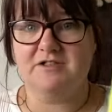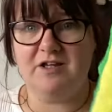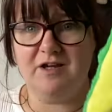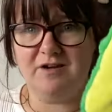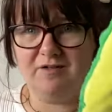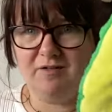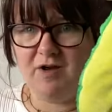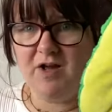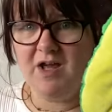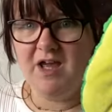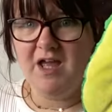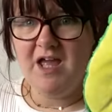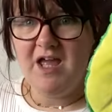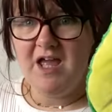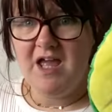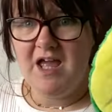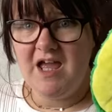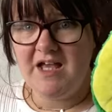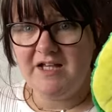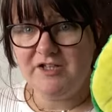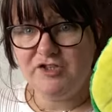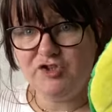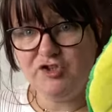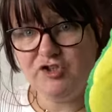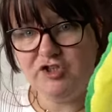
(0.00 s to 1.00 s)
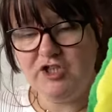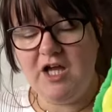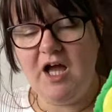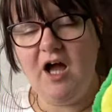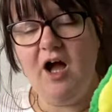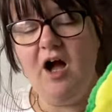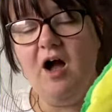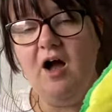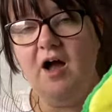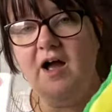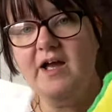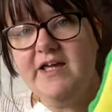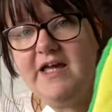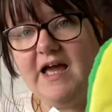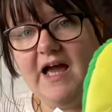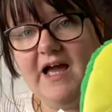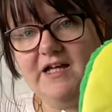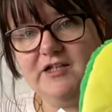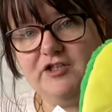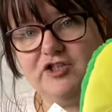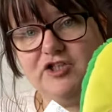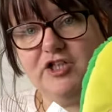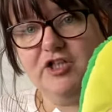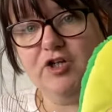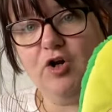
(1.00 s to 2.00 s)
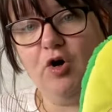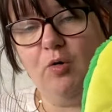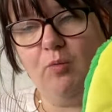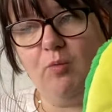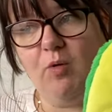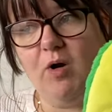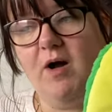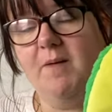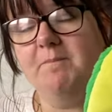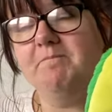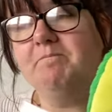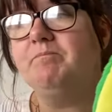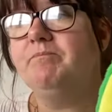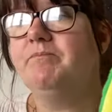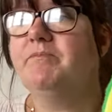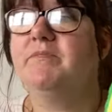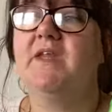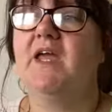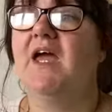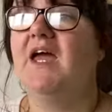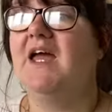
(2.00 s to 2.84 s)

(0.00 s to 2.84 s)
So I actually got one.